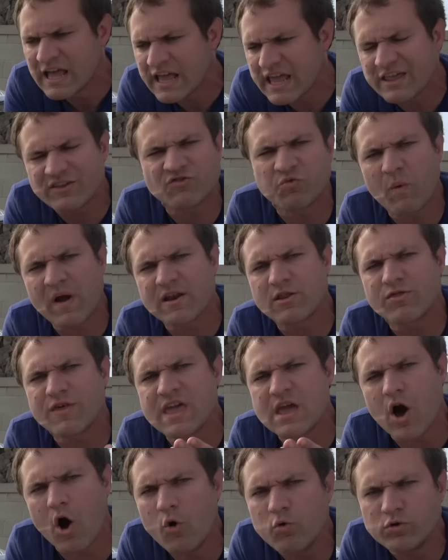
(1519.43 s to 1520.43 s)
is when
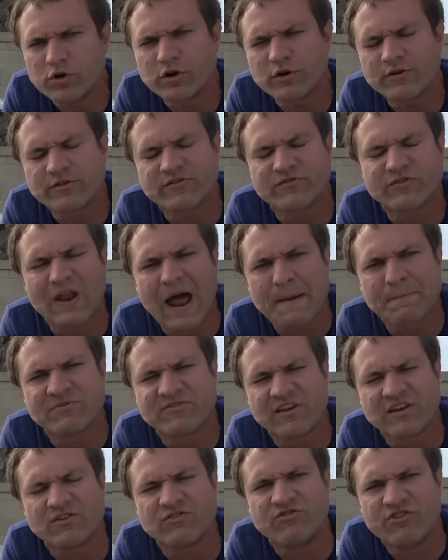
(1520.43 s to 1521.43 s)
the owner
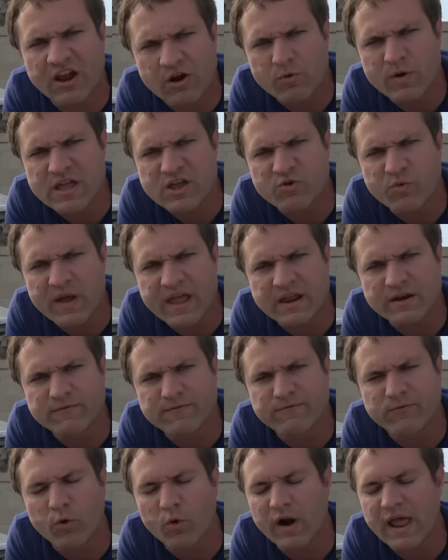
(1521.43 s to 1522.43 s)
stops at Dairy Queen
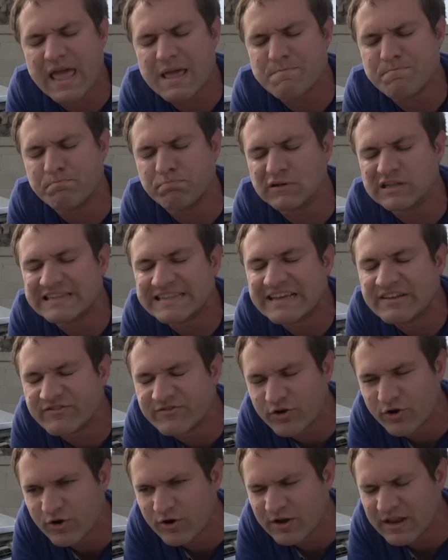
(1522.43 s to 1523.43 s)
for a
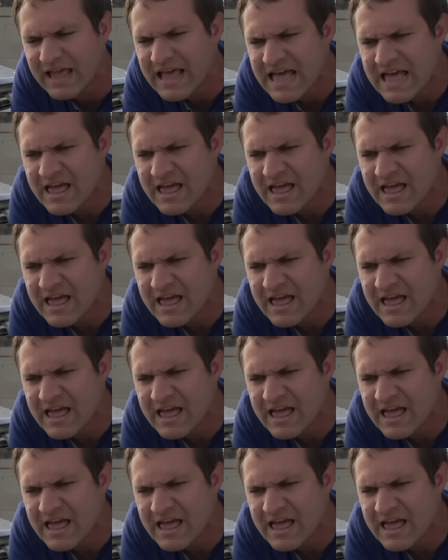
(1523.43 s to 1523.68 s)
blizzard.